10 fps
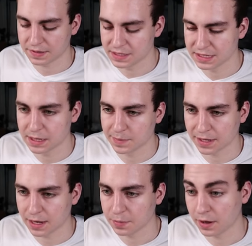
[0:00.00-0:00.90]
the same
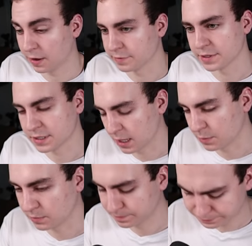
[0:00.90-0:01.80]
type of
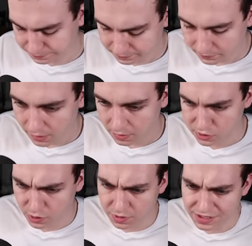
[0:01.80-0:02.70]
tuple.
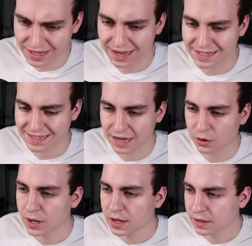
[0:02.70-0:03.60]
So anyways, that is
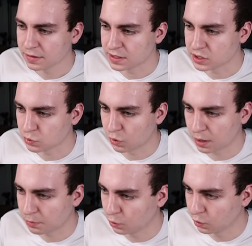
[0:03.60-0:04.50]
how the
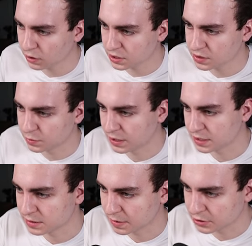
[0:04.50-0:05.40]
swap works. We need
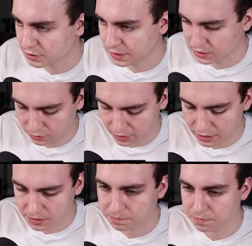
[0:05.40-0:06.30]
to make sure that's
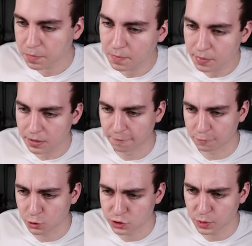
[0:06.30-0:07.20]
correct. Of
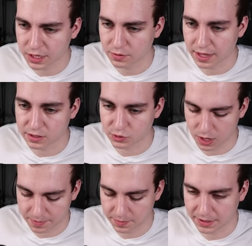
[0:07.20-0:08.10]
course, we could then
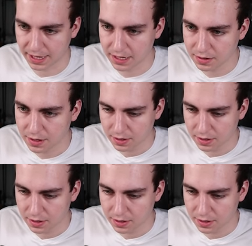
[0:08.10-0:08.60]
swap them again.